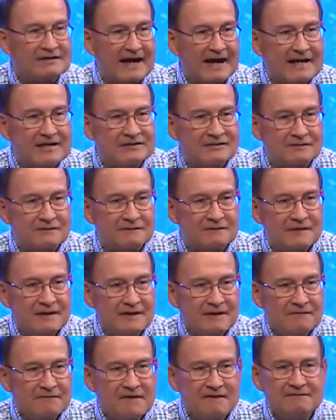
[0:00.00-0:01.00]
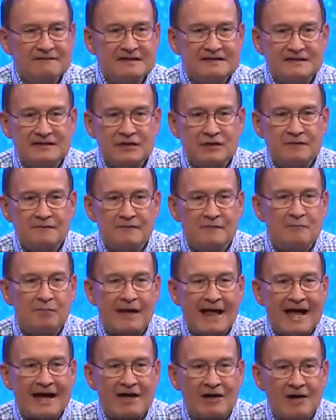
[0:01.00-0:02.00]
age of 52, from
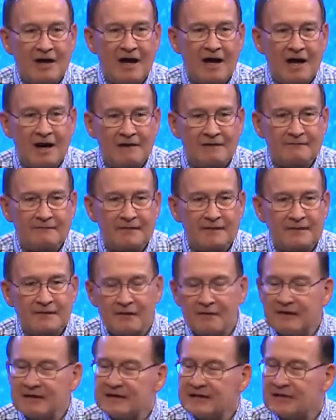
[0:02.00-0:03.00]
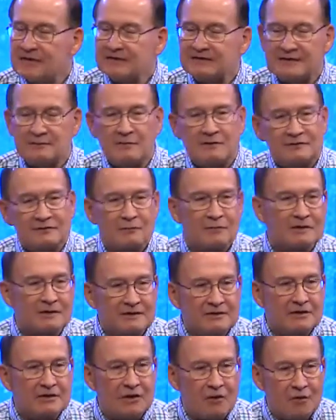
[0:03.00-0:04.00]
black lung. For 30 years, he went to work
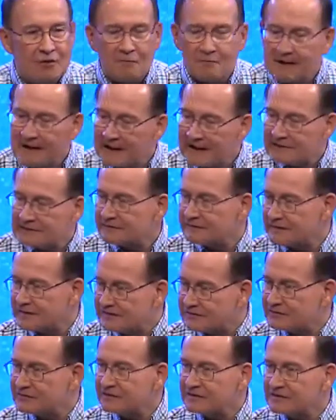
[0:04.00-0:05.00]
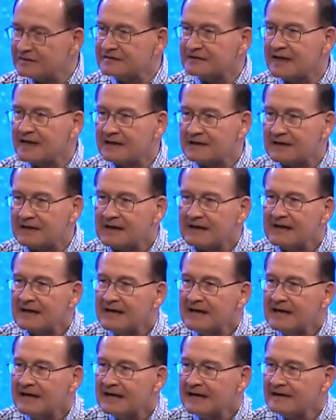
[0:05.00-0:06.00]
in the coal mines of eastern Kentucky.
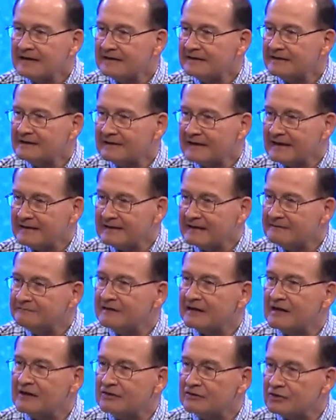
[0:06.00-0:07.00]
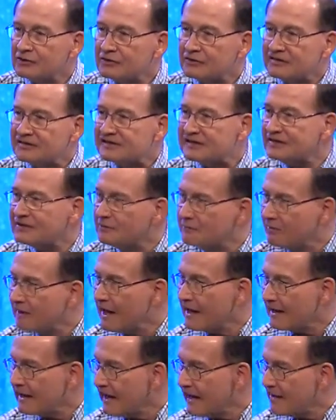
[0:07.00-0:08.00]
They lived in a little cinder
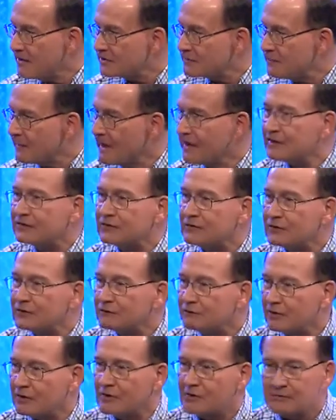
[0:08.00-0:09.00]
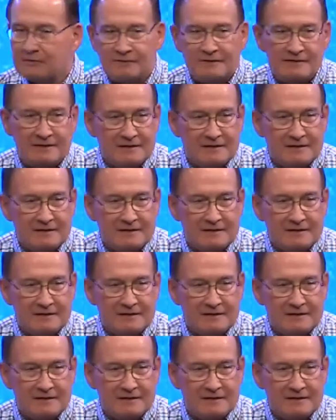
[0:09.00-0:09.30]
block house by a dirt road